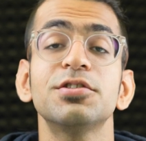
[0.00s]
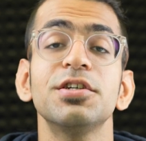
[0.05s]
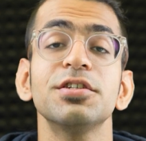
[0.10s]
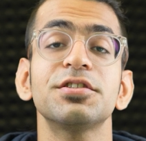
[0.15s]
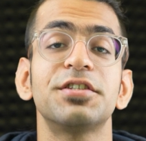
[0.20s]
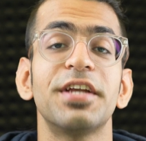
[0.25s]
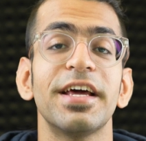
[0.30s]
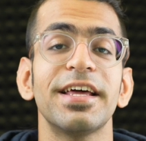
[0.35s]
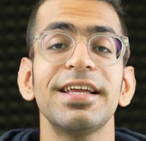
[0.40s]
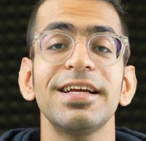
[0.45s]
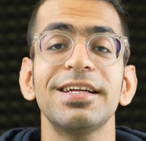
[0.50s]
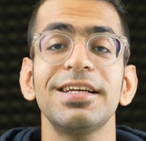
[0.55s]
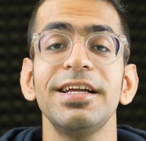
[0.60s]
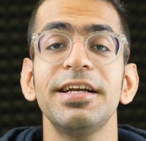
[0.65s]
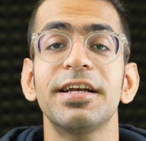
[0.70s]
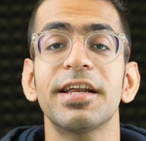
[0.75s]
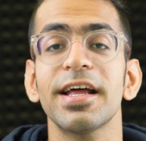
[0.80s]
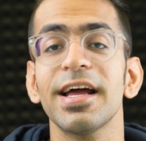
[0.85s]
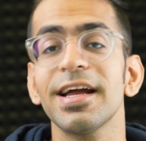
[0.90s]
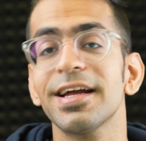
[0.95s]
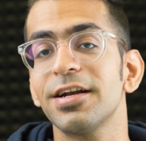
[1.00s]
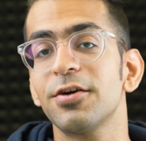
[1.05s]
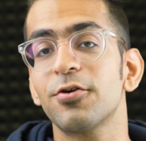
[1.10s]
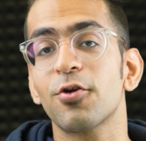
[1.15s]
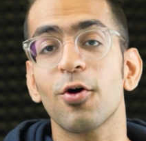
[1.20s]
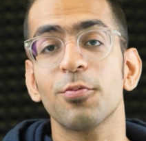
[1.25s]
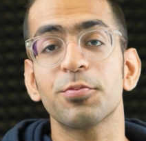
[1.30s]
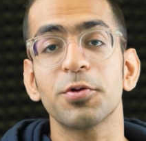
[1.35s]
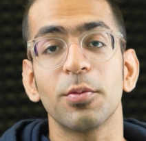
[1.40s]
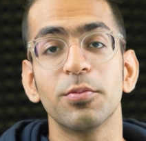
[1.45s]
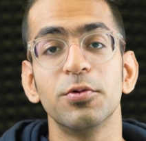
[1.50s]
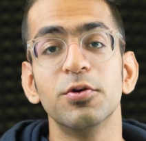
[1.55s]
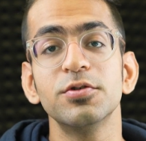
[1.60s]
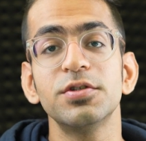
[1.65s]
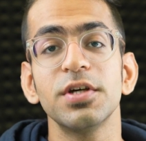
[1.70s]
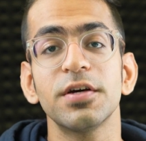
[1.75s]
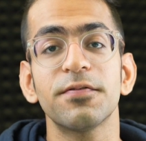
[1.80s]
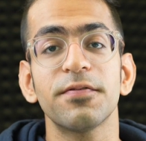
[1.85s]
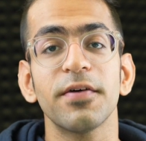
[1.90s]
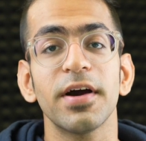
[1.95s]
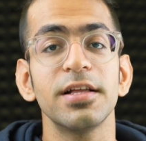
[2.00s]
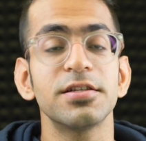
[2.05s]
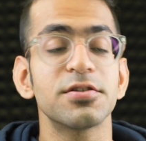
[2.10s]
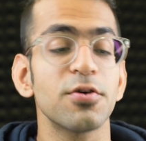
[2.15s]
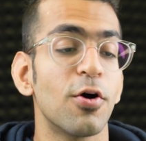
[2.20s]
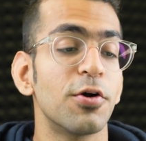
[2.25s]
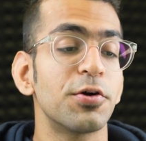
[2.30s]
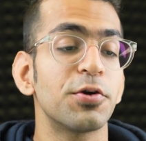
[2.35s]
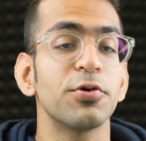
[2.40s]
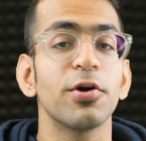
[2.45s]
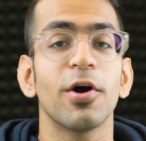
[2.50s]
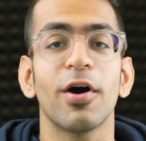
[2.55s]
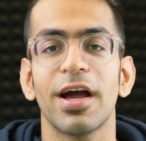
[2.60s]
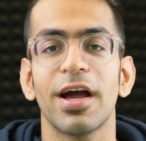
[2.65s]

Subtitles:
just directly drag and drop your music files onto your